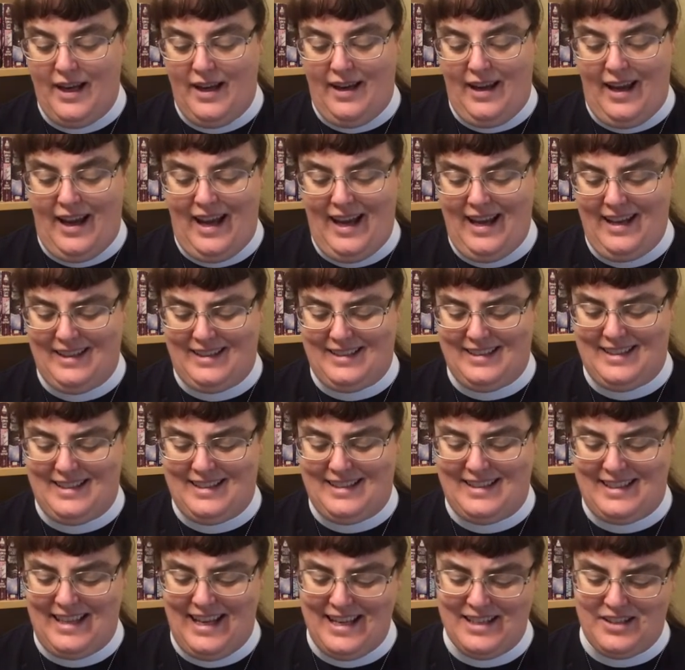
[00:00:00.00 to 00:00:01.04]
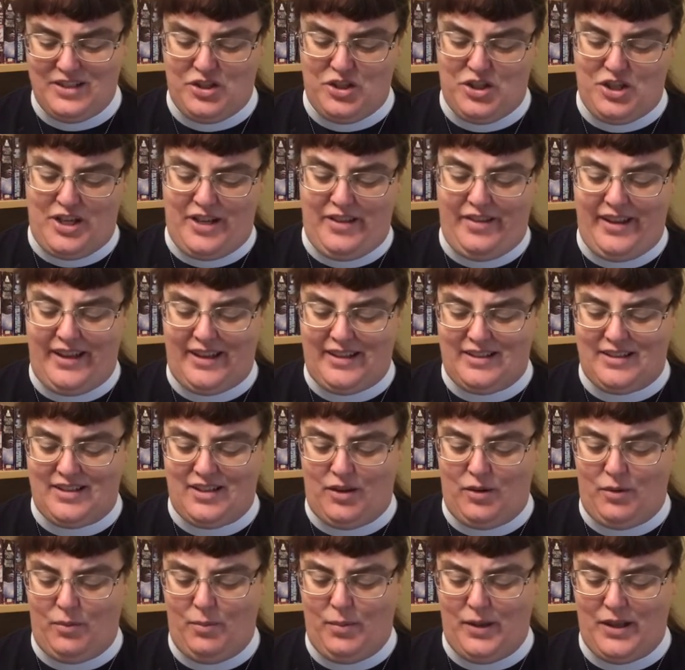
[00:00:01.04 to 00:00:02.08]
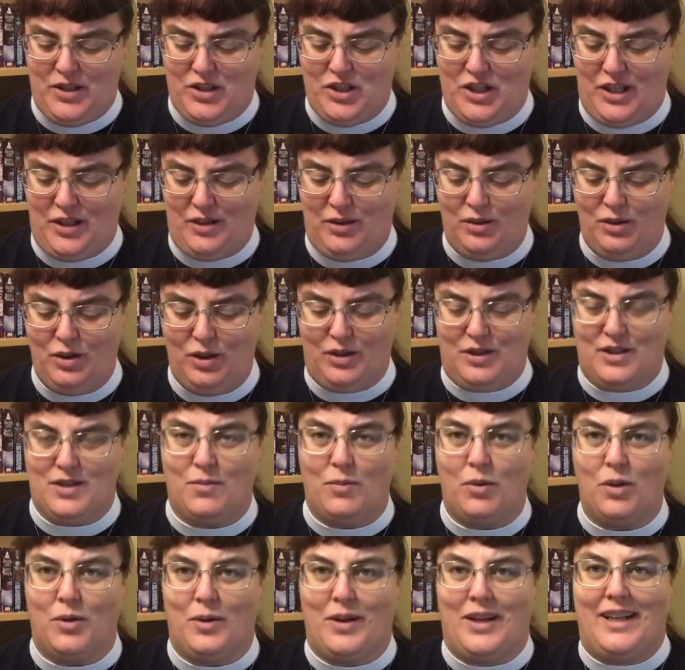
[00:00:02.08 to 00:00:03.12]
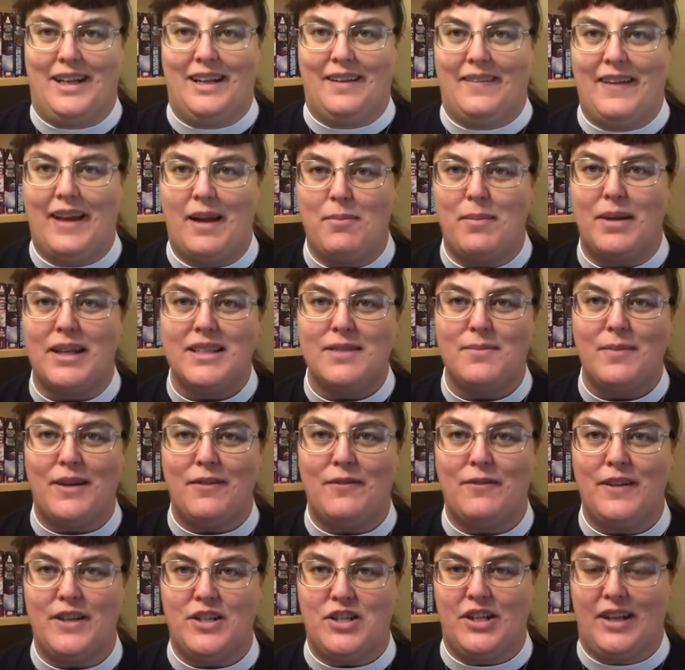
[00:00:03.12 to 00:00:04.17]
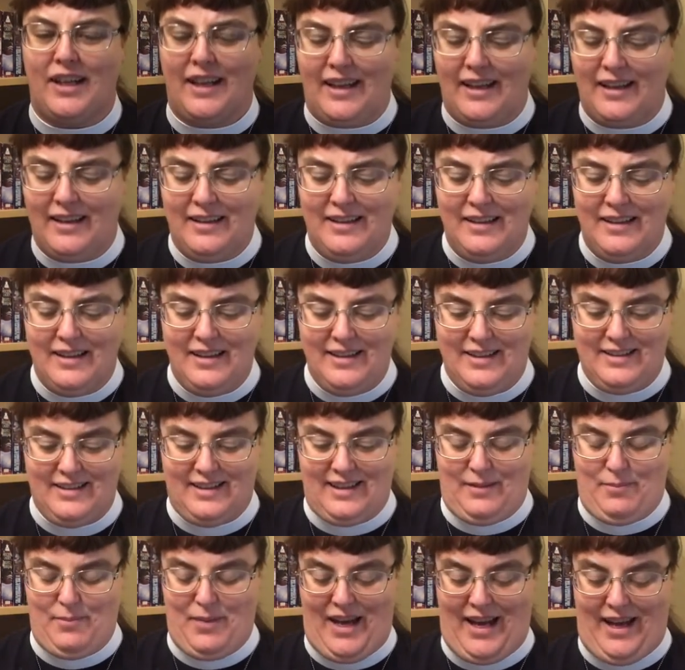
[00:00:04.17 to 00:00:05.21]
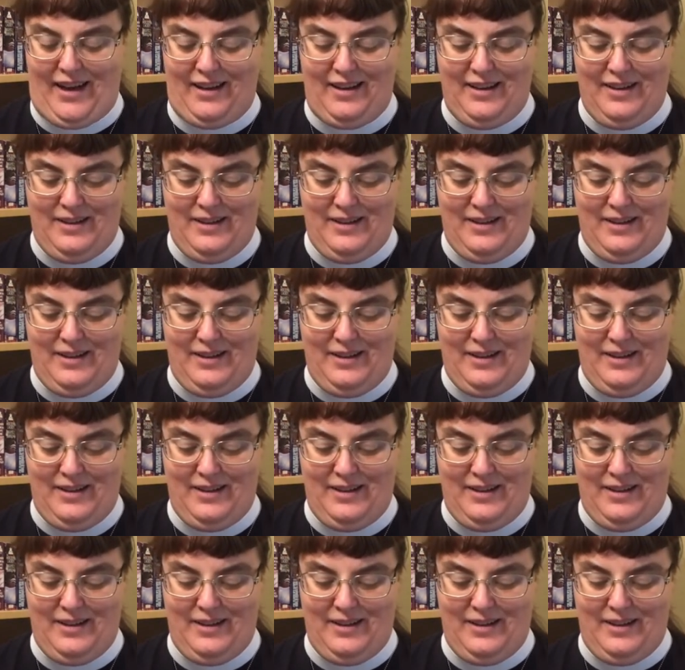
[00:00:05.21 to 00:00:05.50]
Hannah says she thinks so, but she looks worried, and that makes me fidgety, said Meg.